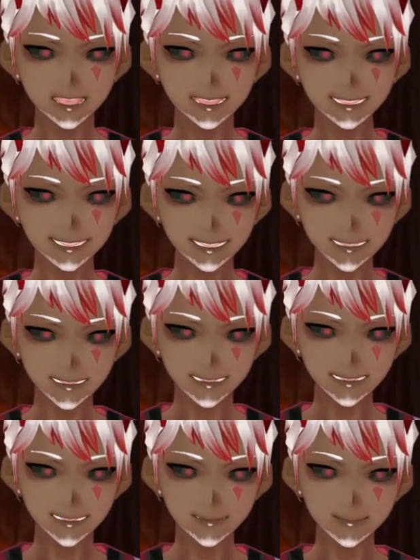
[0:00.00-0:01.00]

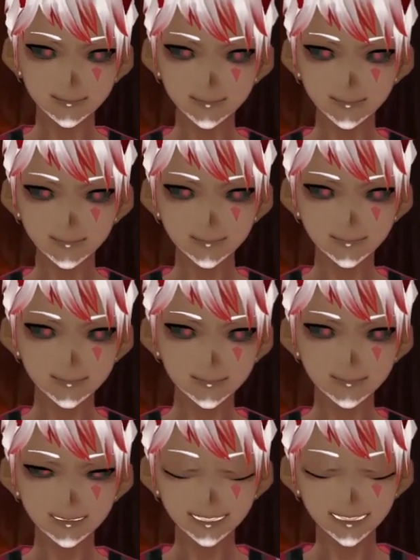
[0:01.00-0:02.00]
and
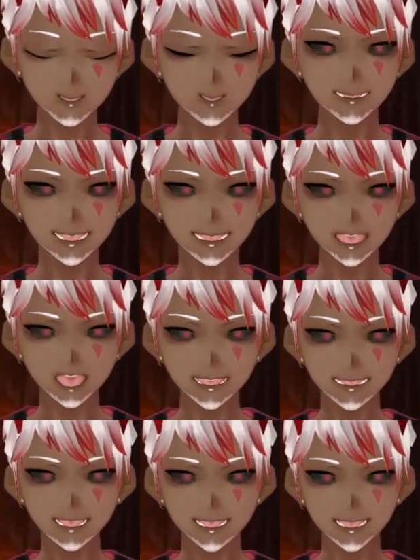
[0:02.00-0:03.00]
that's when they
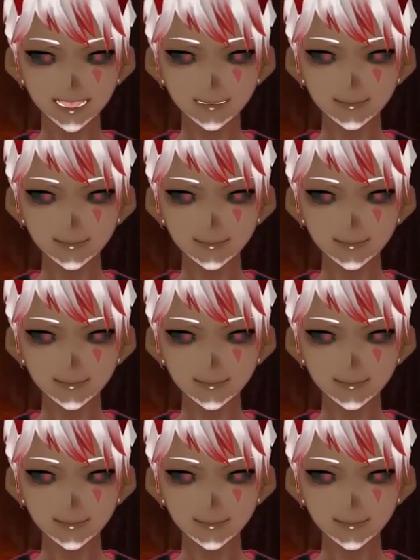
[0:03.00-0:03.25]
told me